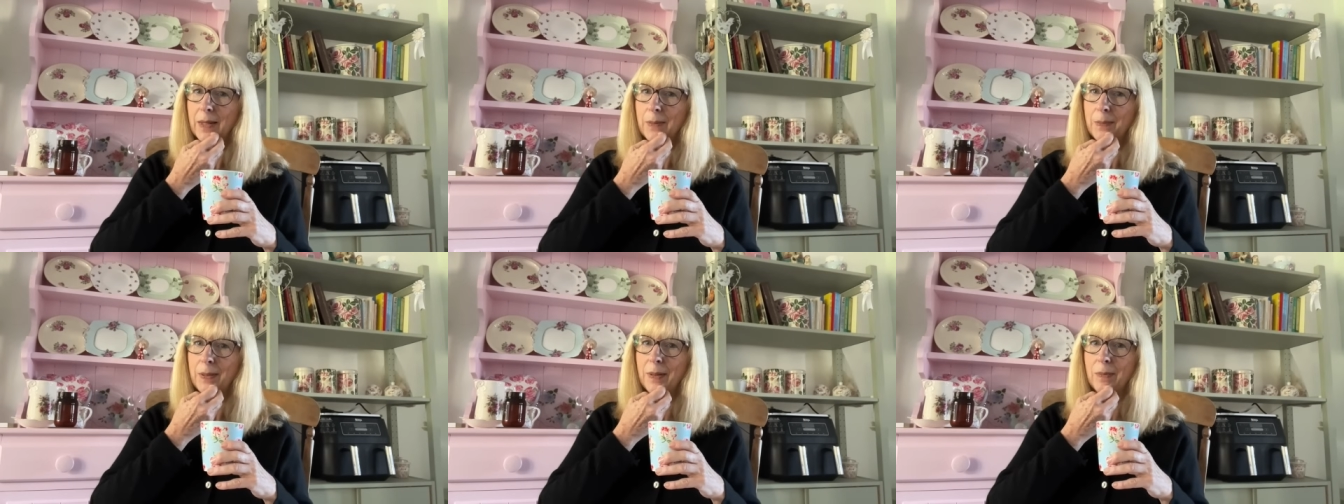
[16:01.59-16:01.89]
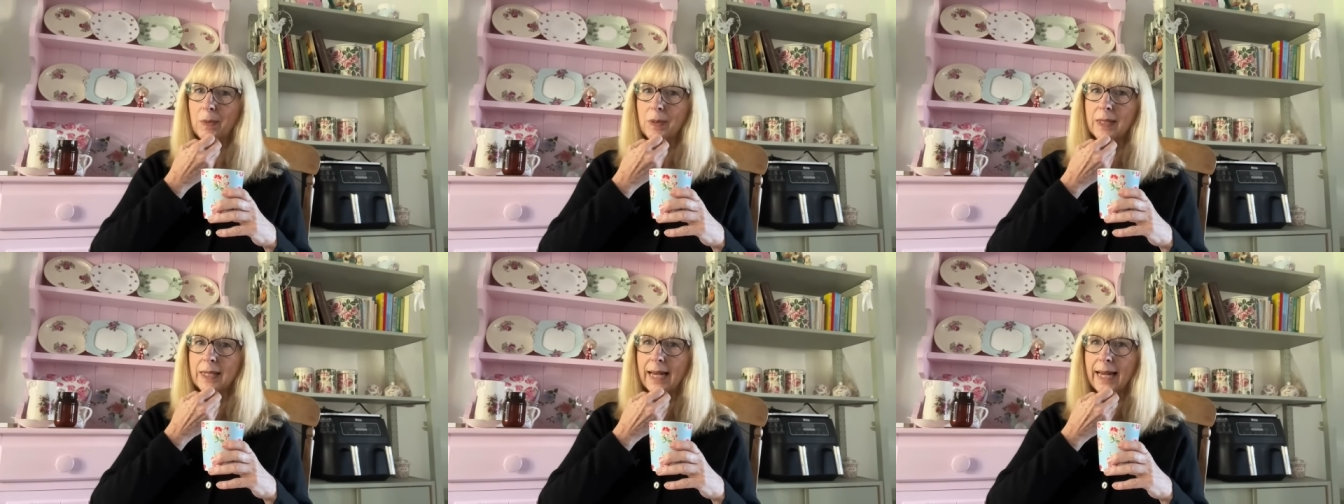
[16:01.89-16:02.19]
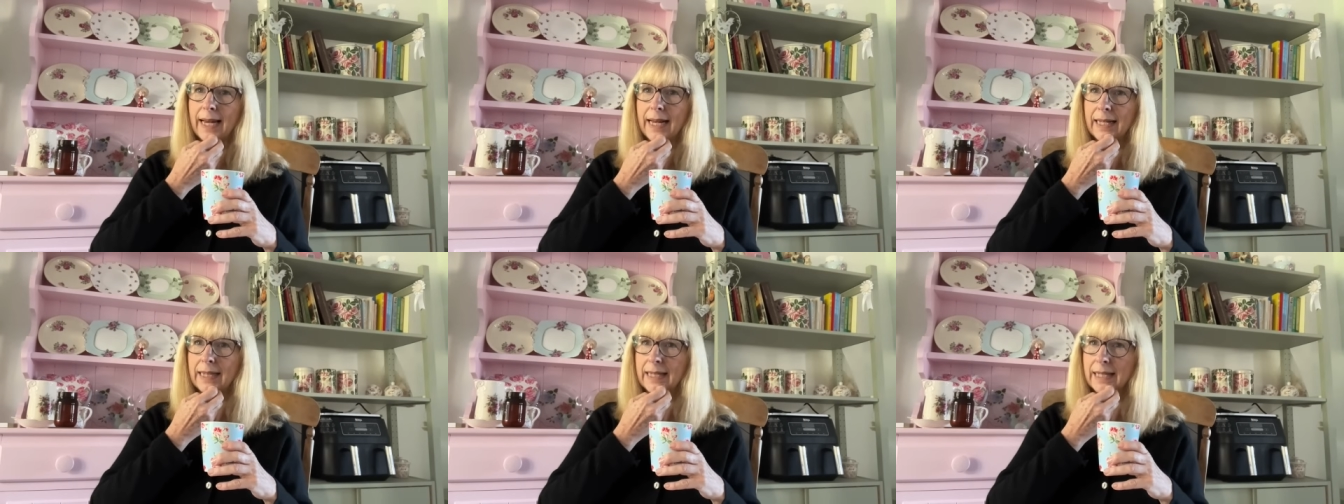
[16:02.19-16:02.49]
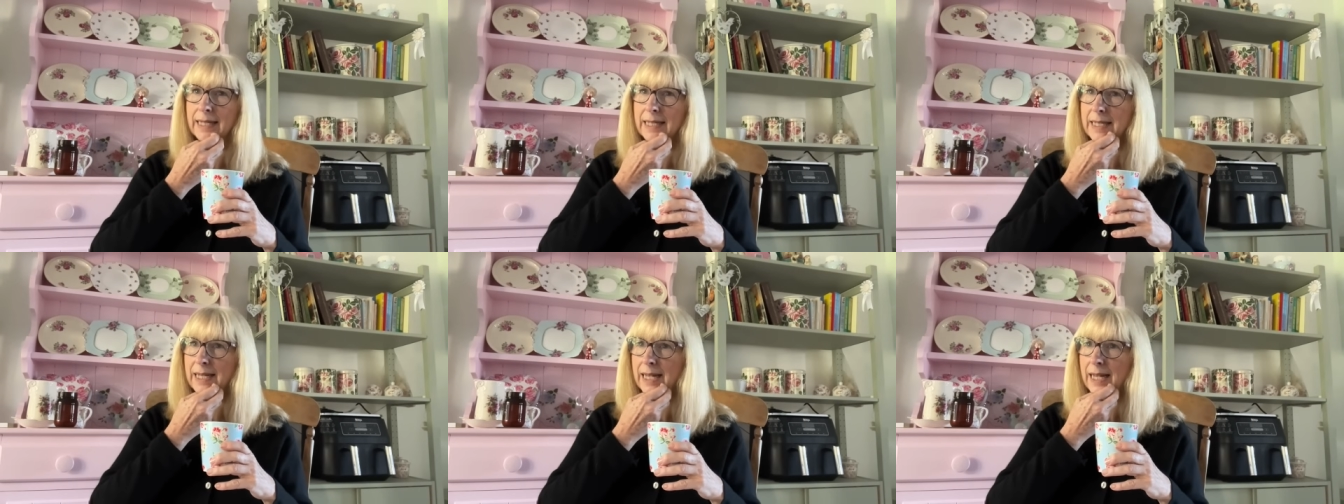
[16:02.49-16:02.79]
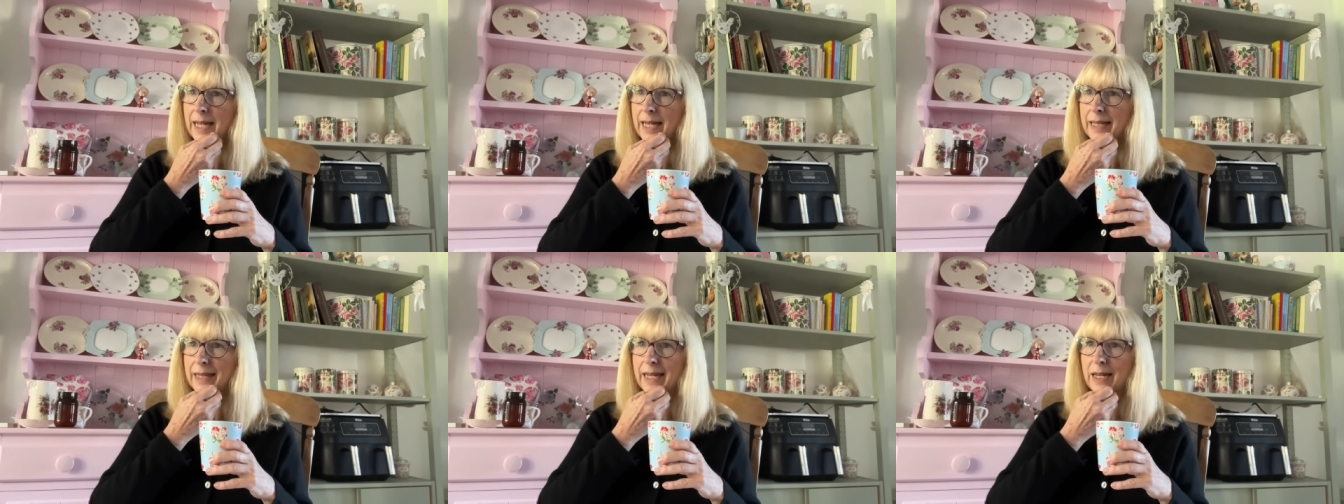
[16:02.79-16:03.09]
people saying that
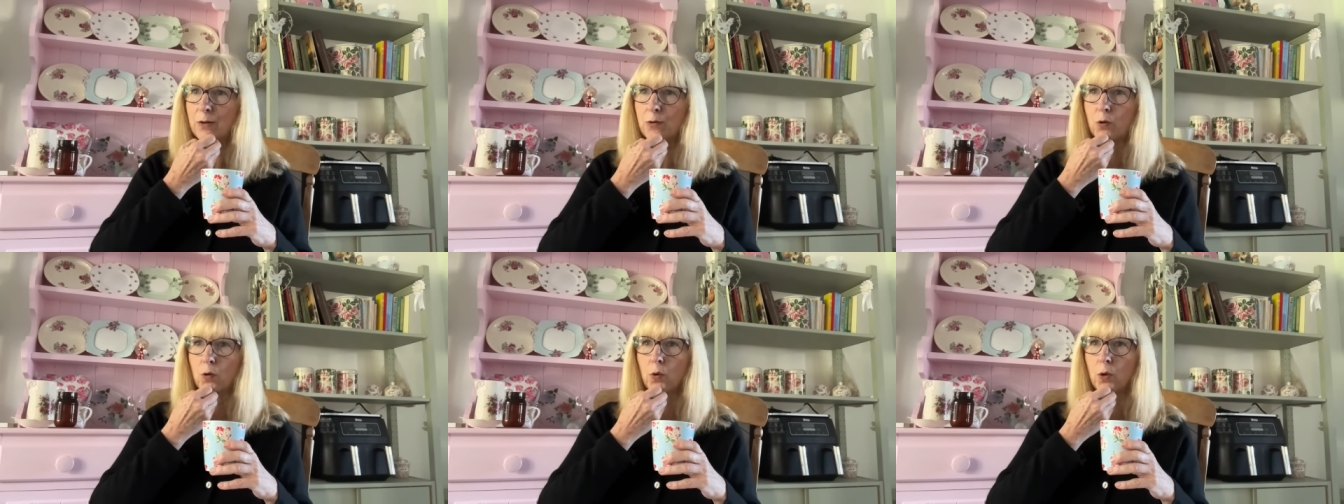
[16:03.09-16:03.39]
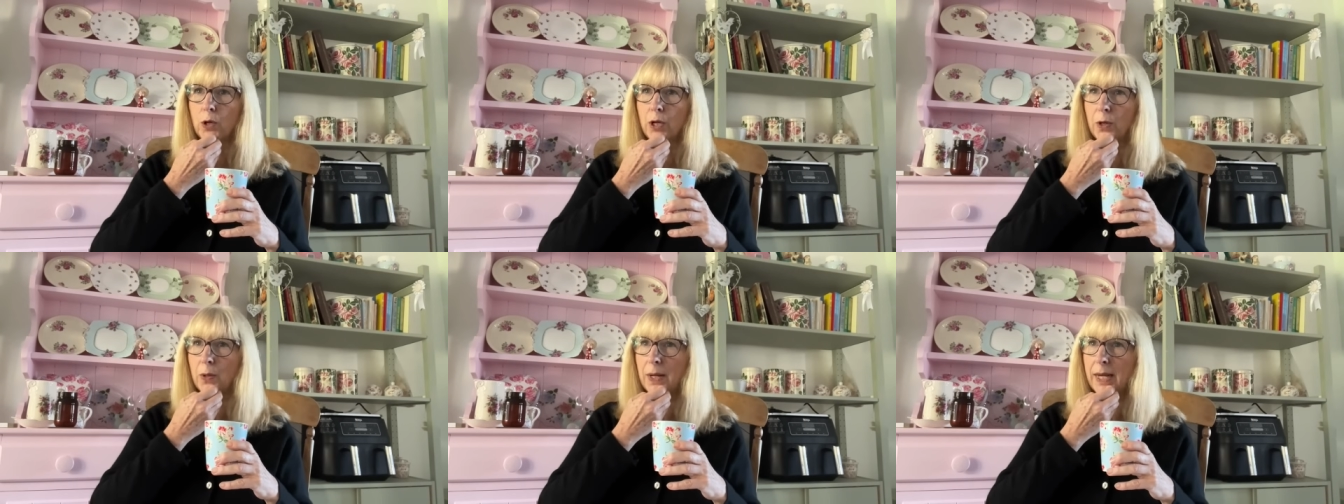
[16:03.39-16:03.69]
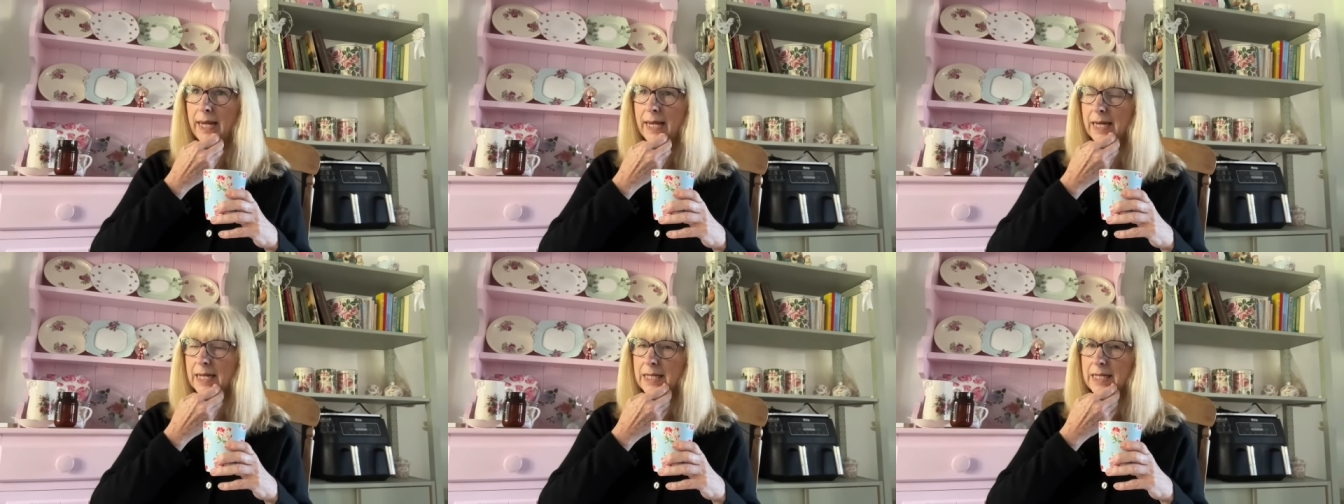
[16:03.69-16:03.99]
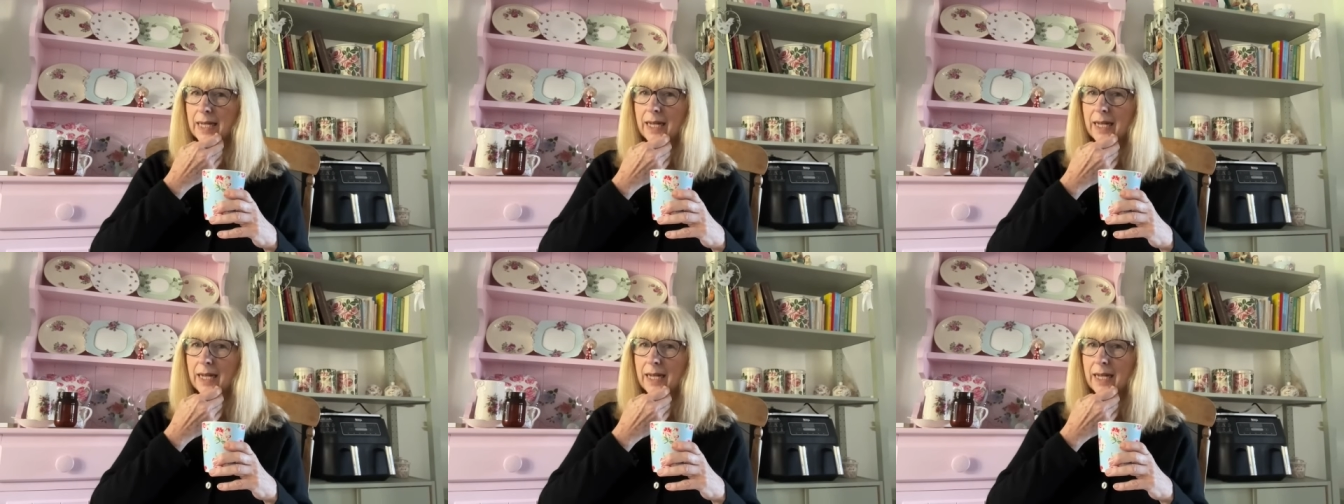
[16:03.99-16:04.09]
they draw you in as a